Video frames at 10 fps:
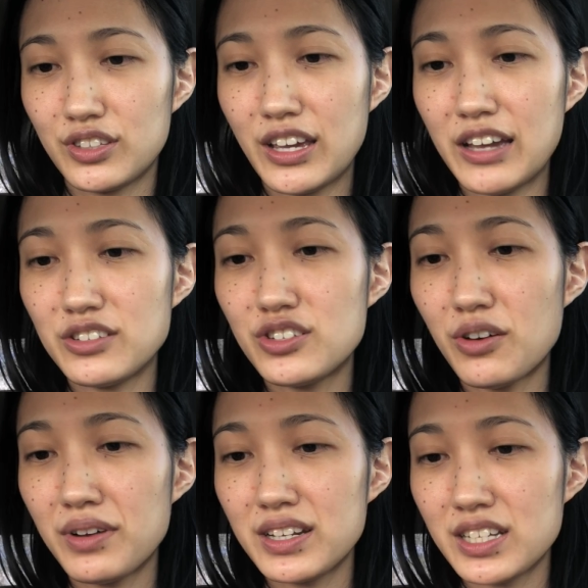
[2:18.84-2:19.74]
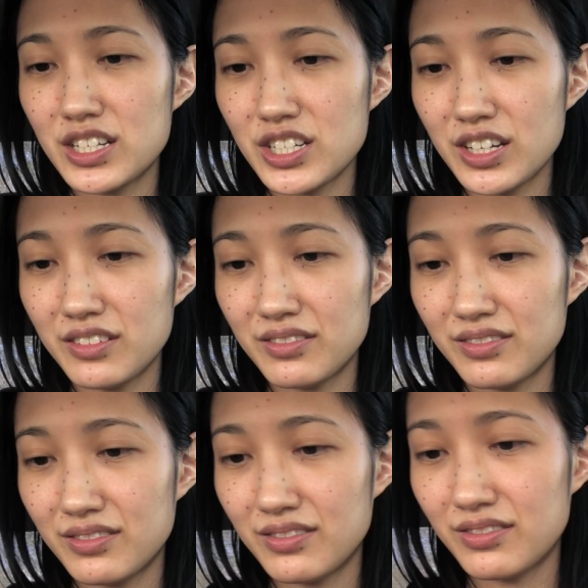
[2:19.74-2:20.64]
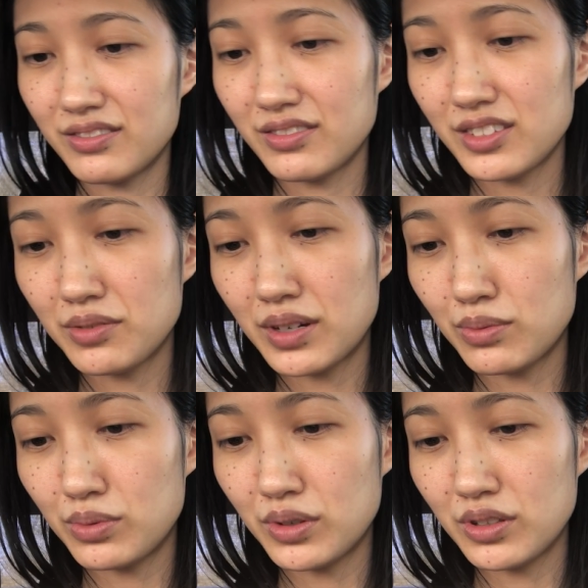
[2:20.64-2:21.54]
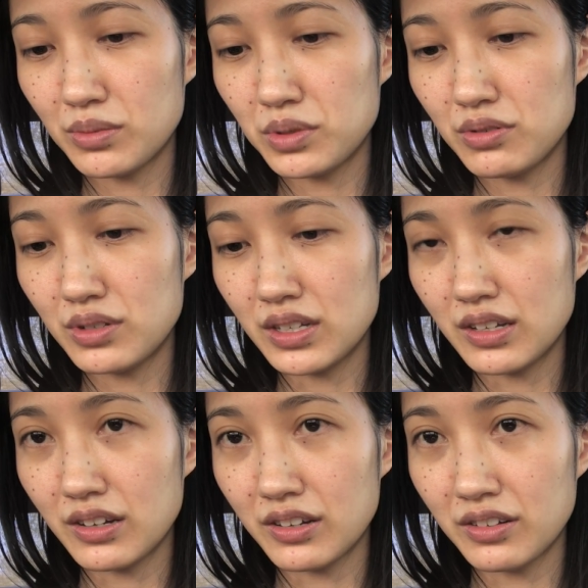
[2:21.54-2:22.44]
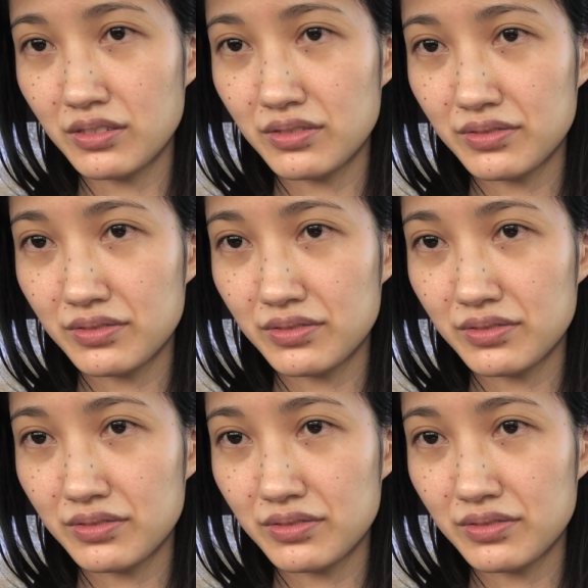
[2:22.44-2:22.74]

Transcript: Okay, I don't want to touch it. I don't want to ruin the beauty here.